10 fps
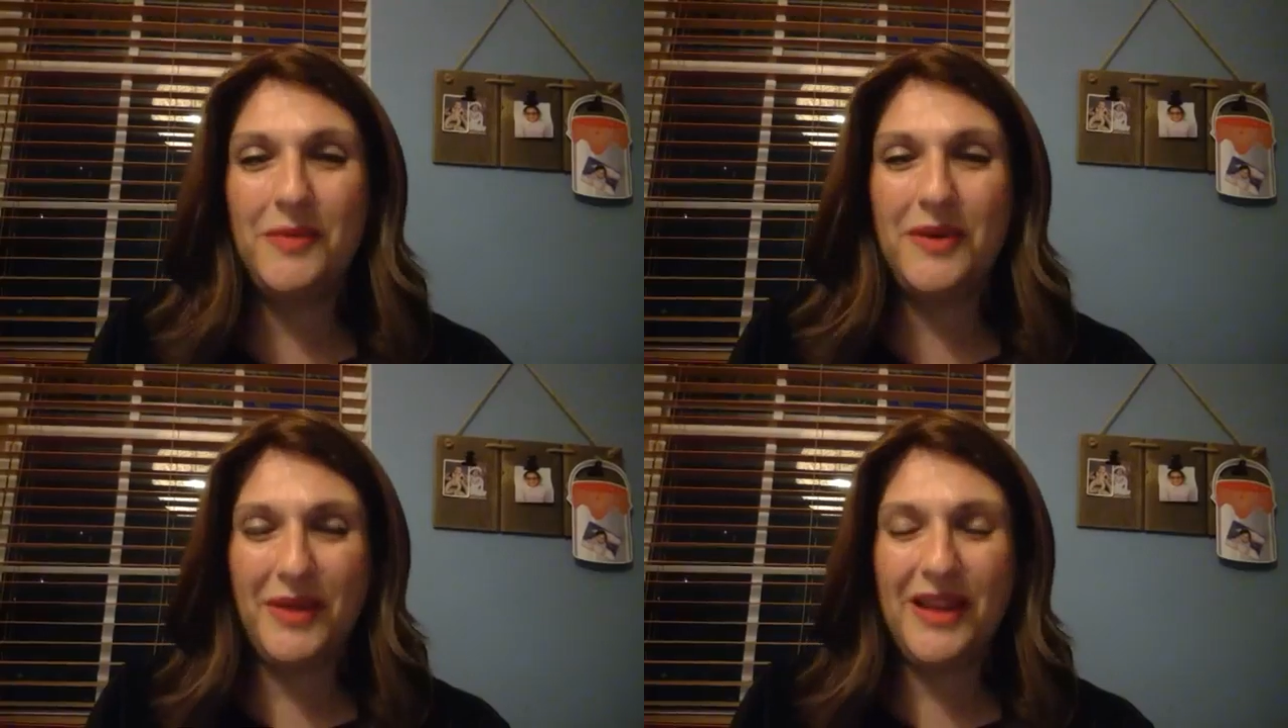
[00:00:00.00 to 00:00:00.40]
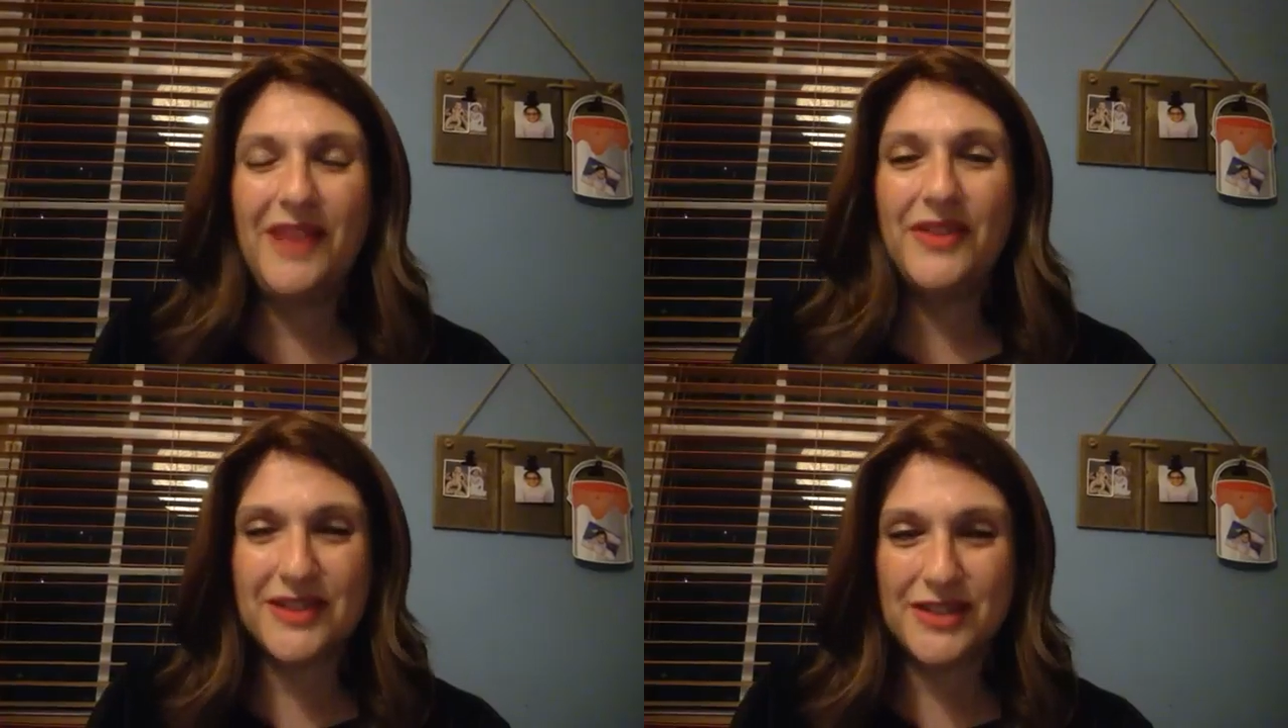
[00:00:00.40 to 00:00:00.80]
we
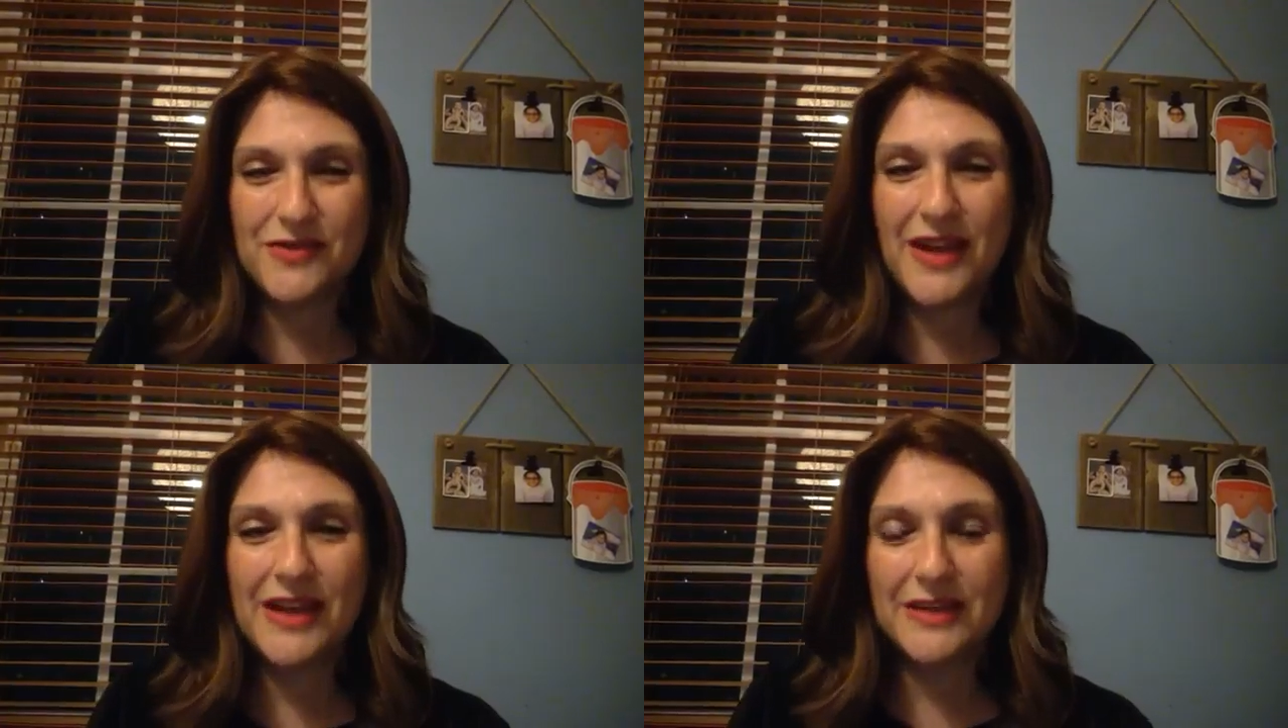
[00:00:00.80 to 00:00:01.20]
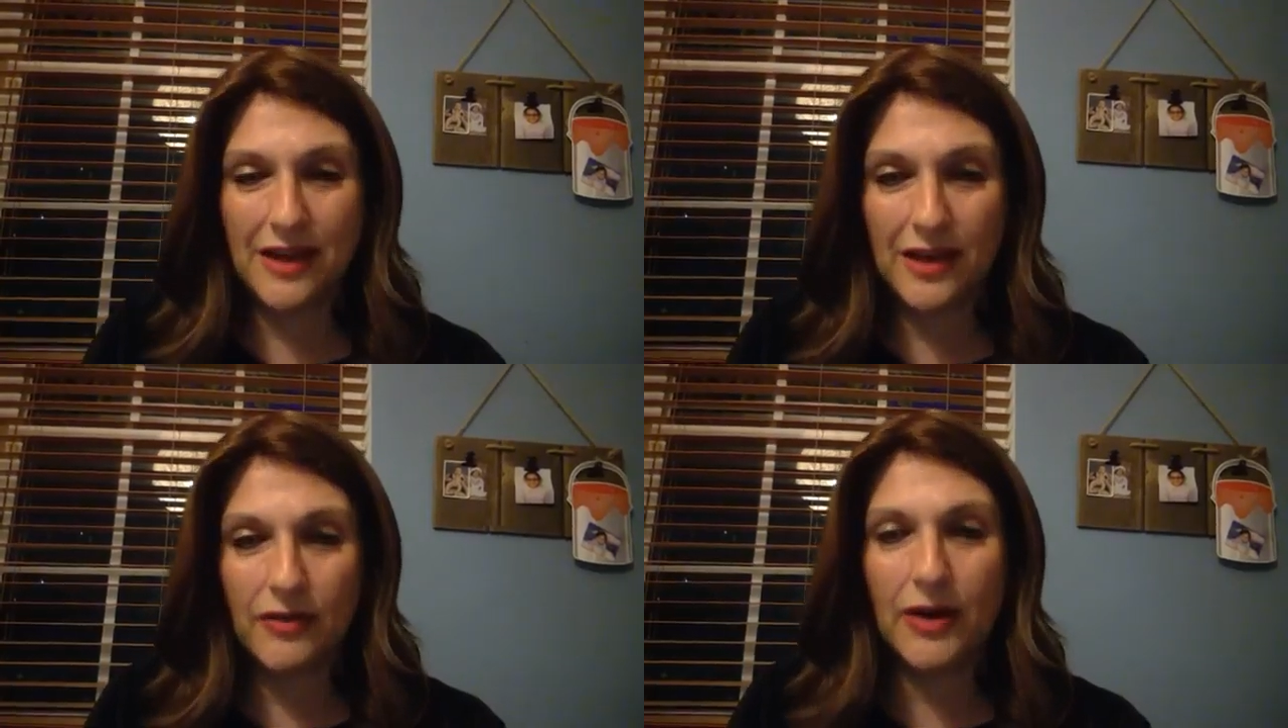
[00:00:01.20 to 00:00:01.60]
live in a
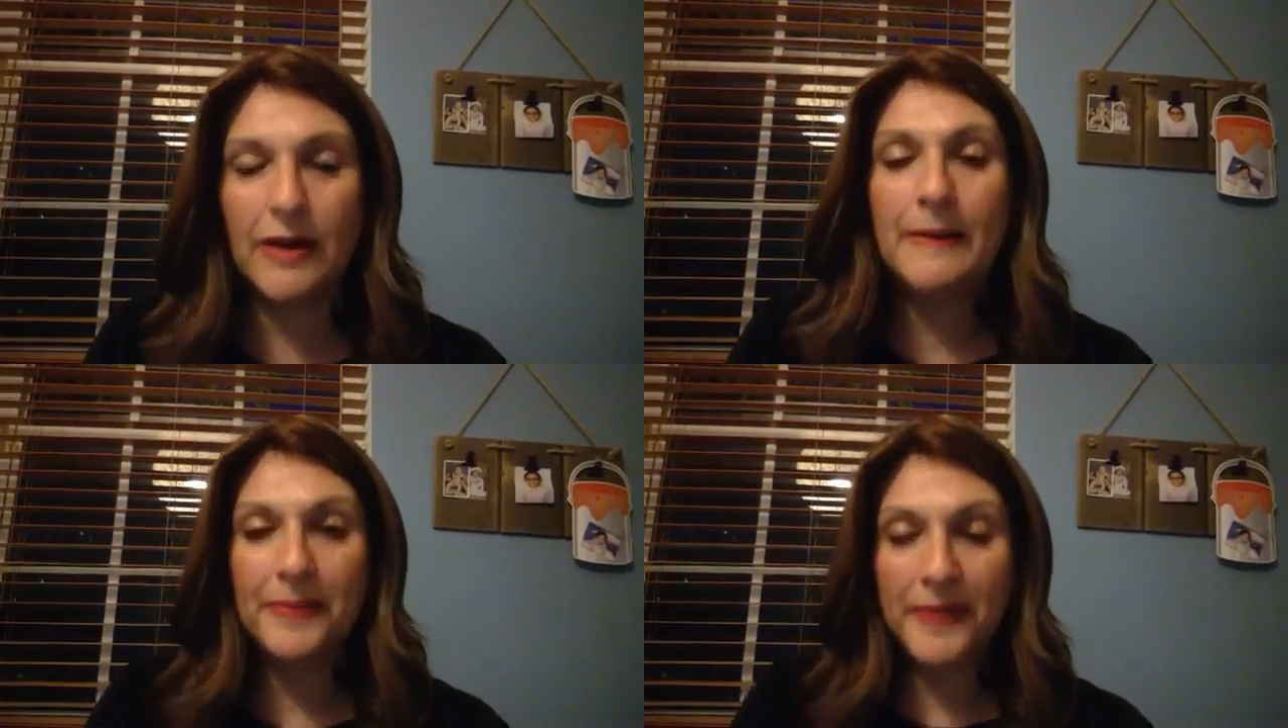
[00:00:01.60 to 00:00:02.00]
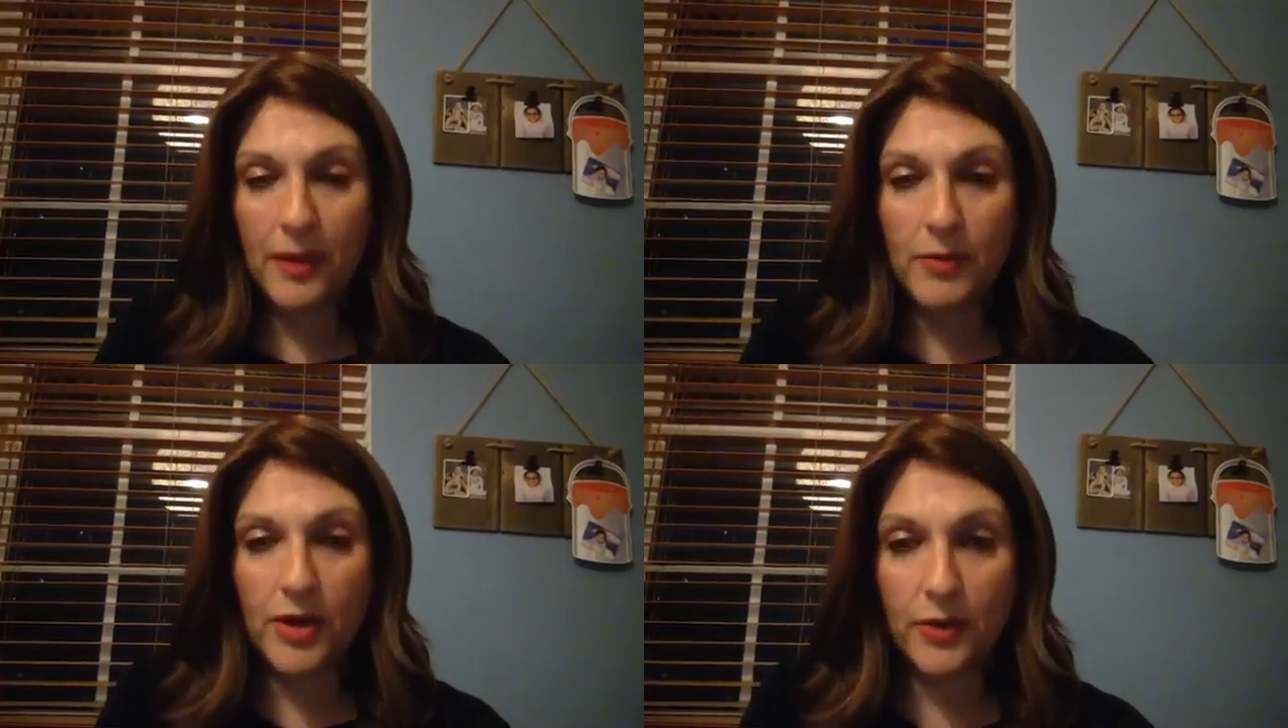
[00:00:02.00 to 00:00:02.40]
distracted era,
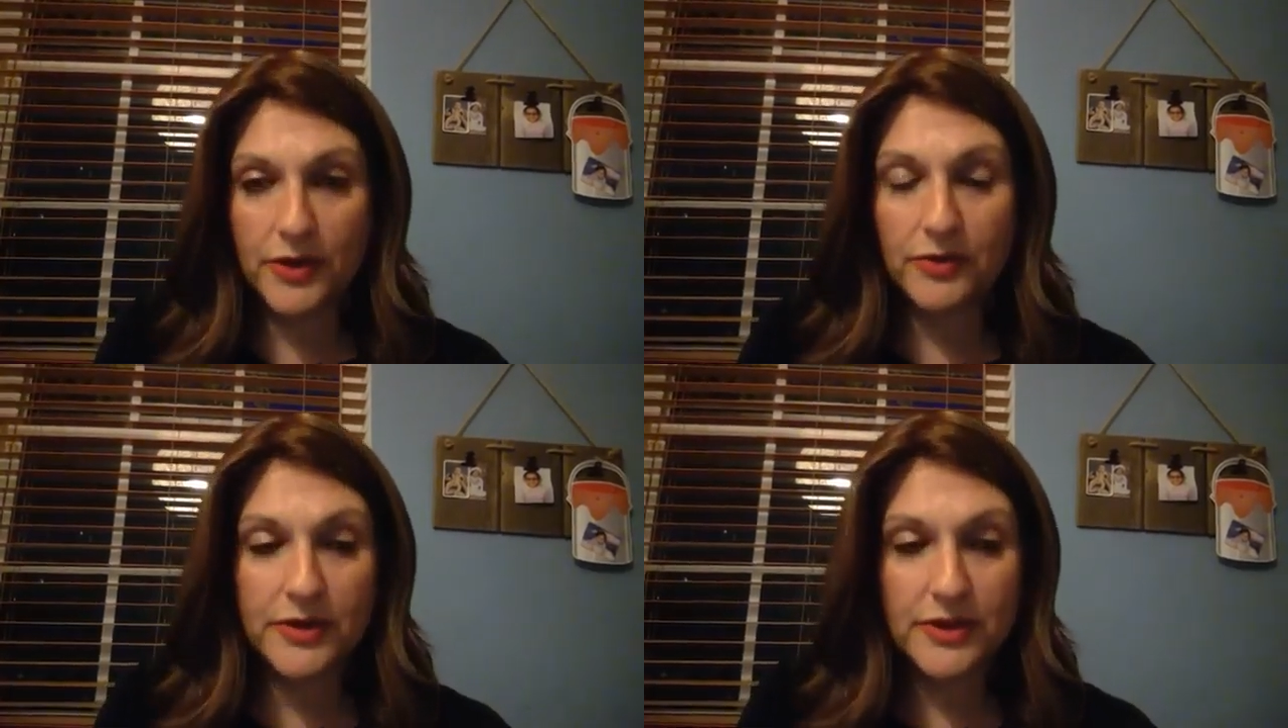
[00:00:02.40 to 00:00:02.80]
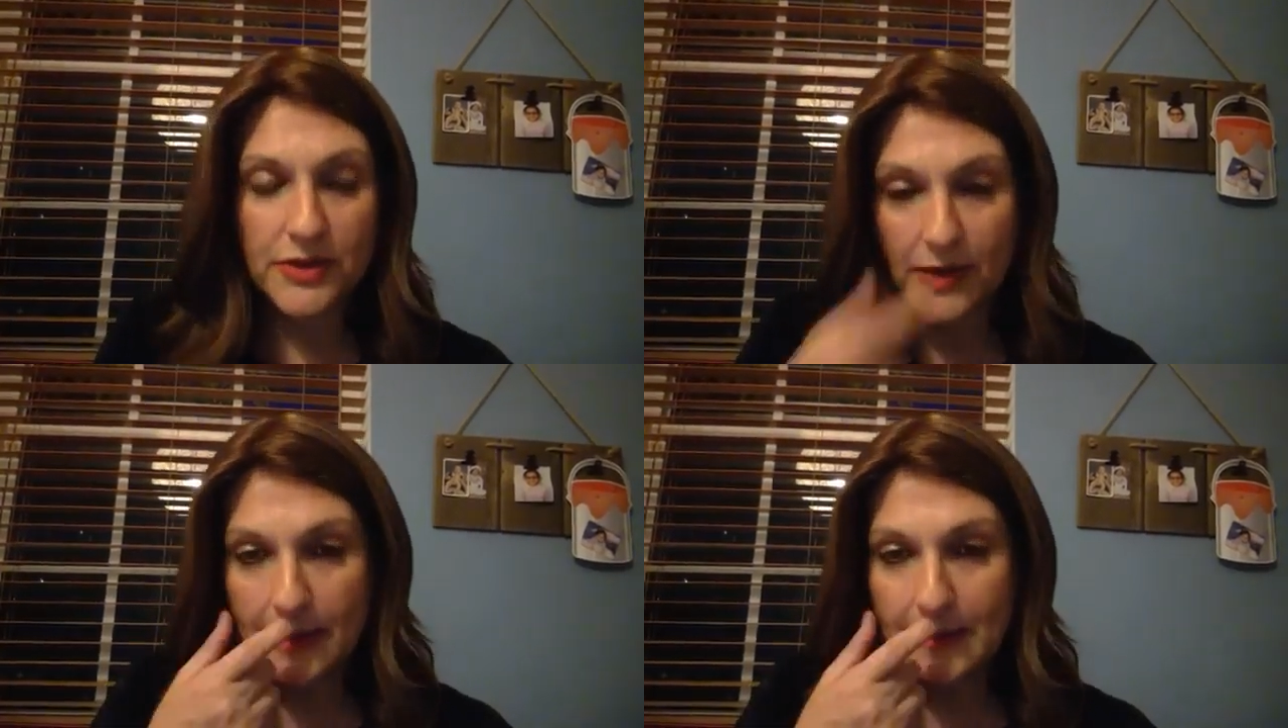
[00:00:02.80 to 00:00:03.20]
and we're going through a
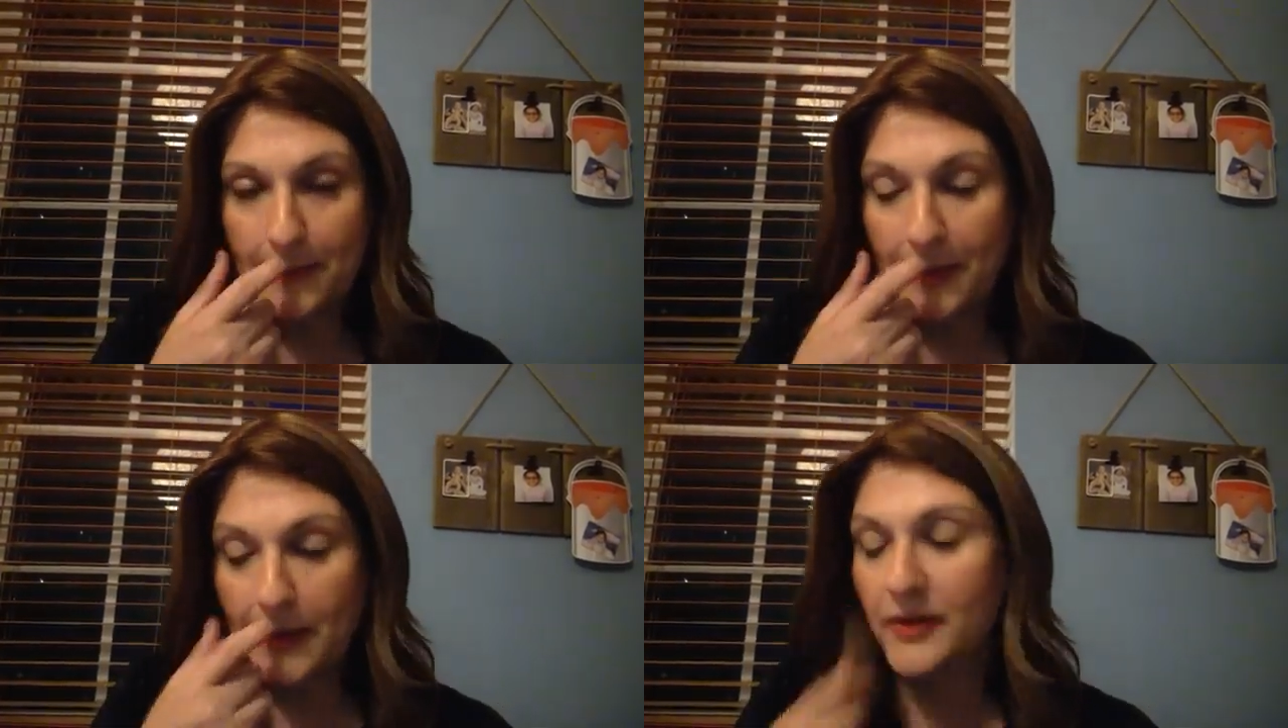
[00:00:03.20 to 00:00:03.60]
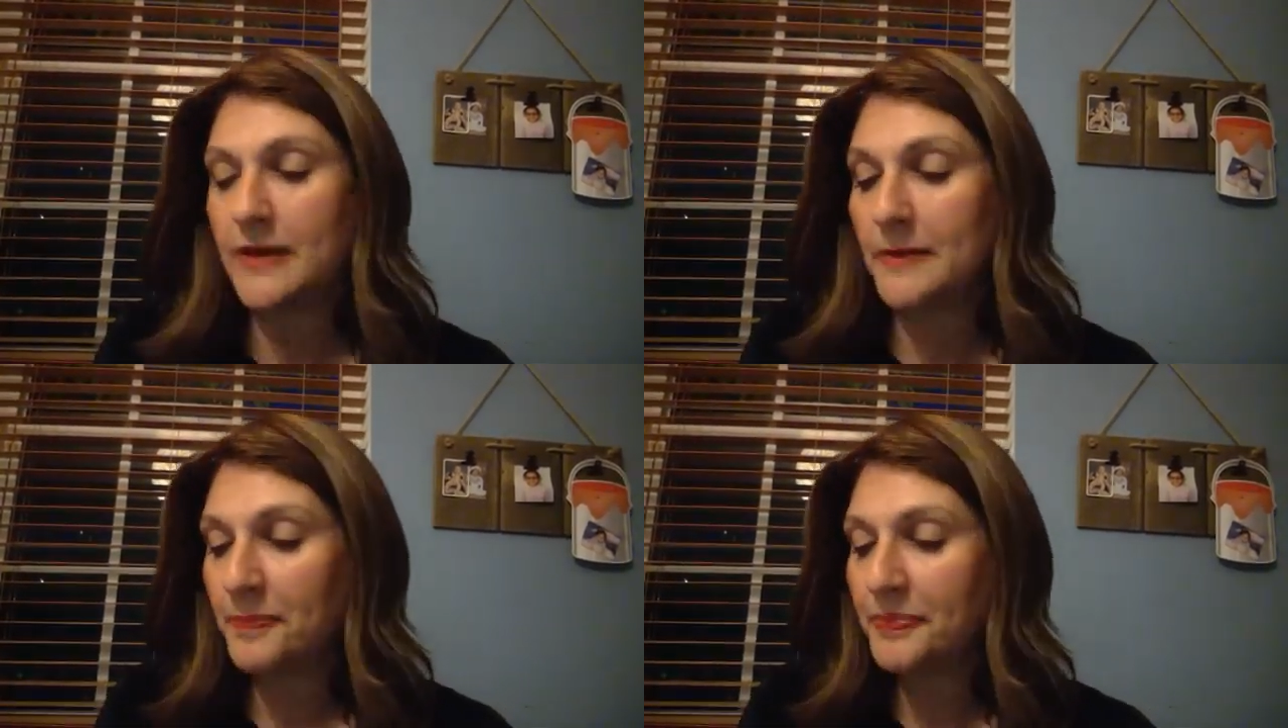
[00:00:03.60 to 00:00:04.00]
distracted
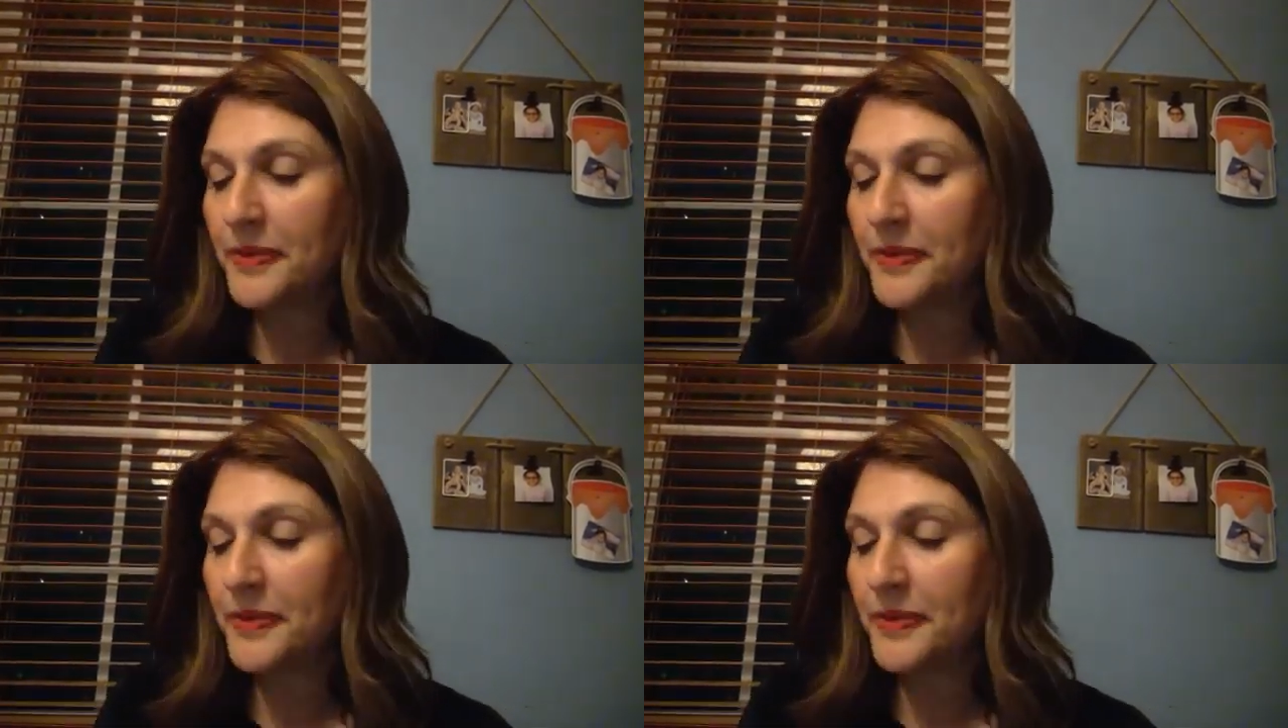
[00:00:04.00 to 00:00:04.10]
period.